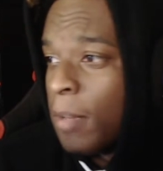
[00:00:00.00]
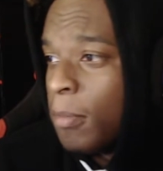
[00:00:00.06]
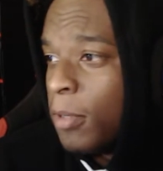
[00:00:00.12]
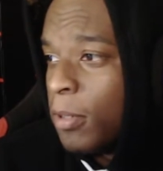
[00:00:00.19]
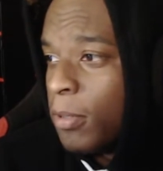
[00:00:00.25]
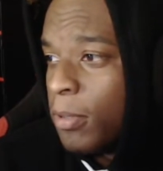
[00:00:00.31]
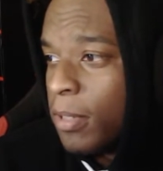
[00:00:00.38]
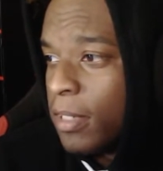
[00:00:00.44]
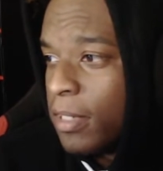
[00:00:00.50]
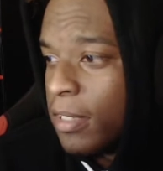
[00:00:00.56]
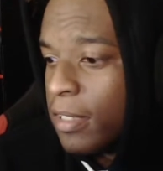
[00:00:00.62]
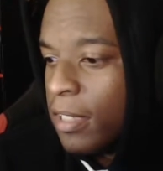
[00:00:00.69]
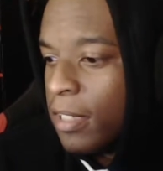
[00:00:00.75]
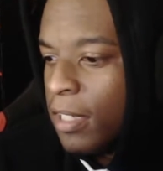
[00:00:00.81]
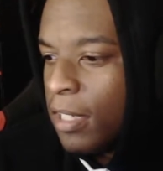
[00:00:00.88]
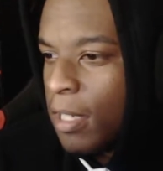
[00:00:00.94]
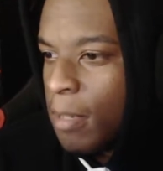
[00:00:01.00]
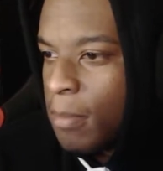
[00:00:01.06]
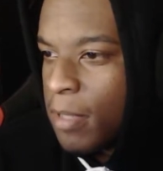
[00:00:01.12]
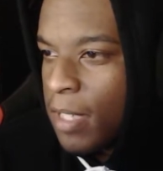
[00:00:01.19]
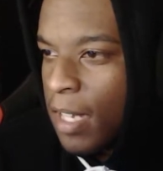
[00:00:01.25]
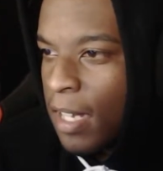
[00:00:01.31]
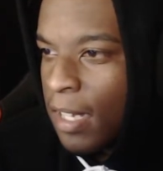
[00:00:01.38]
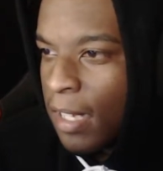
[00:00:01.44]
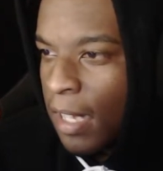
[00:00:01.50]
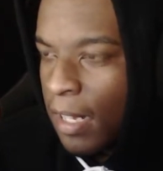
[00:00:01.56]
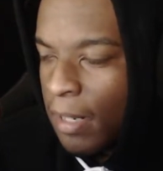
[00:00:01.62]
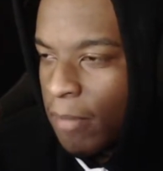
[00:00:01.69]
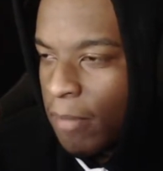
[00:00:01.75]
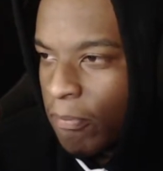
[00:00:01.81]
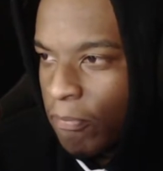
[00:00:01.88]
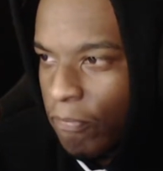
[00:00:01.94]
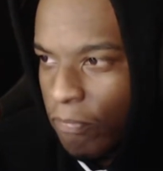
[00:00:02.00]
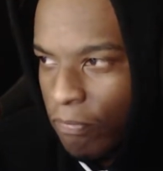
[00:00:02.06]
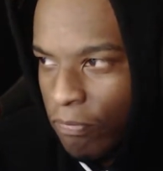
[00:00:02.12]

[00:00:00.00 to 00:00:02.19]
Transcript: doing. You know what I'm saying? Like